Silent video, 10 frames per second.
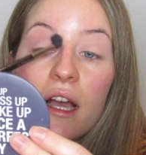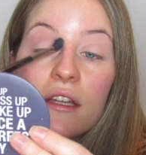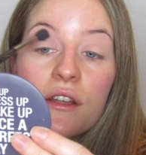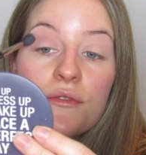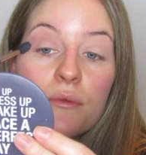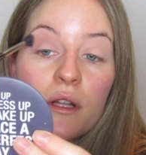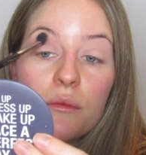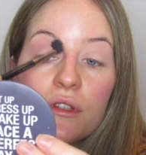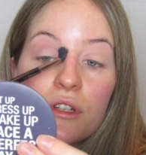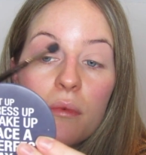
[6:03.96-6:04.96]
And as well,
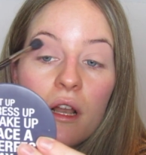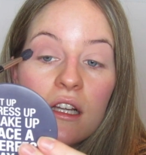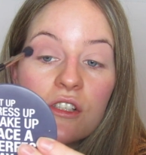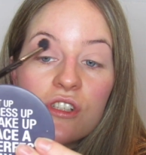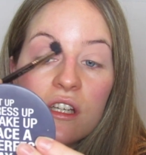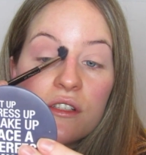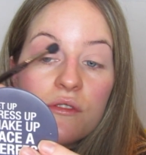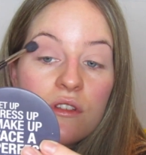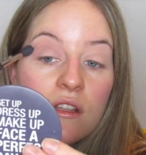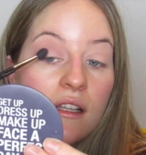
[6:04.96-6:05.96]
when you're applying
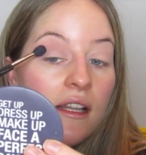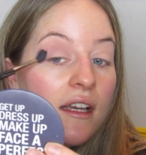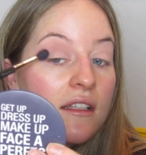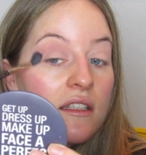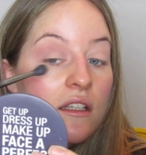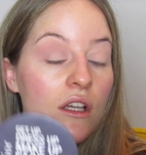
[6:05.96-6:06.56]
shadows to the lid,